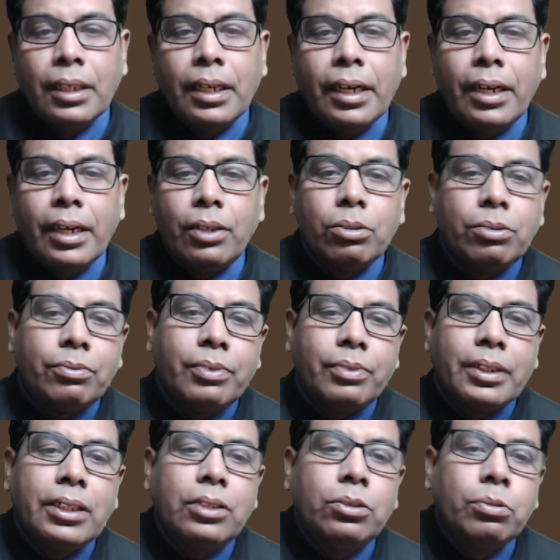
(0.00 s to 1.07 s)
And don't
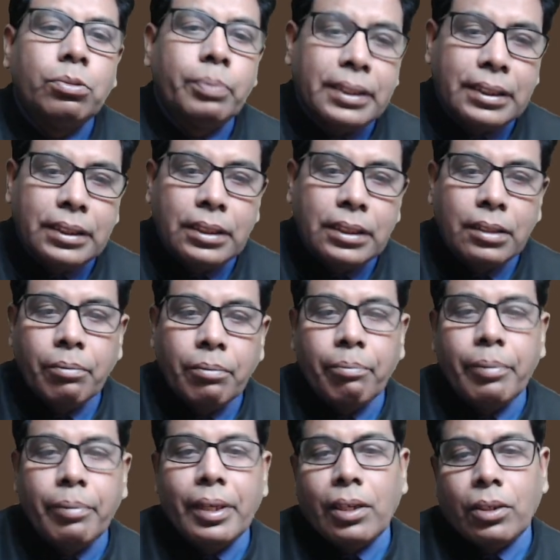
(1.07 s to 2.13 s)
forget to press the
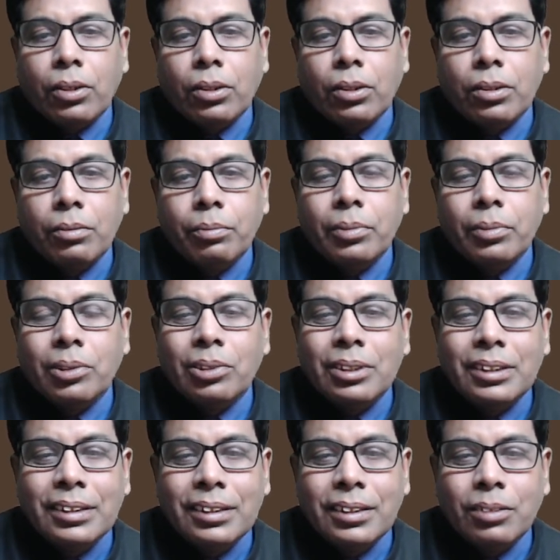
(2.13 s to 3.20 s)
bell icon, because this
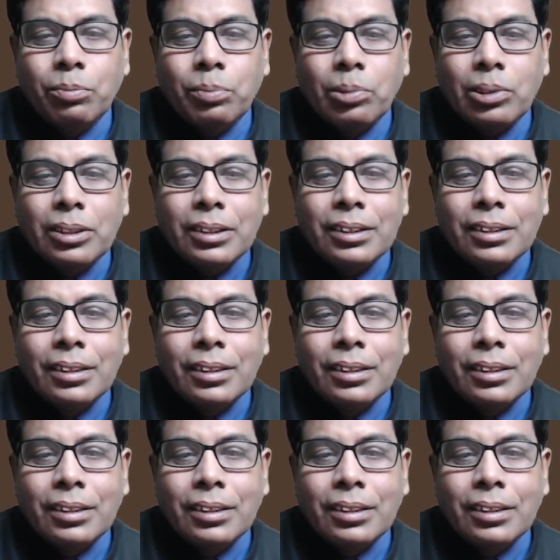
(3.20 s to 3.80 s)
is important.